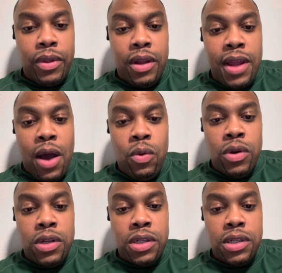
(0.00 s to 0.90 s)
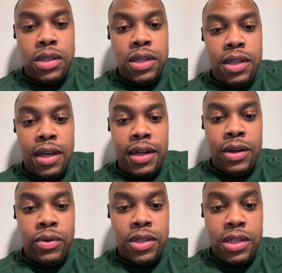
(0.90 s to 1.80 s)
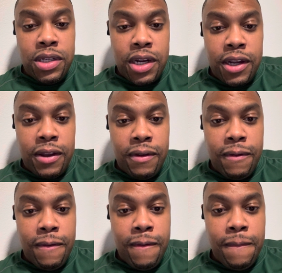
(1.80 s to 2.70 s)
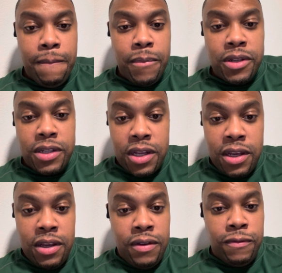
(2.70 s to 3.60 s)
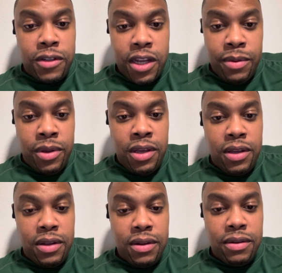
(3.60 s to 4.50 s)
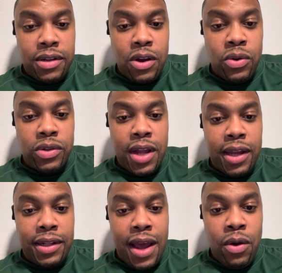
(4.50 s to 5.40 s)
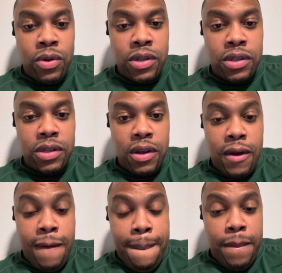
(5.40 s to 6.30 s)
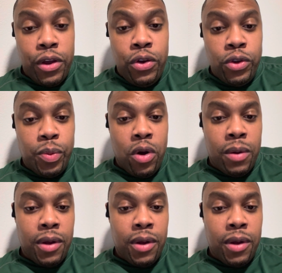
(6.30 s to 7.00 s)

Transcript: that was the thing I did with CJ, Steve, Timmy. So it was like that was a huge part of my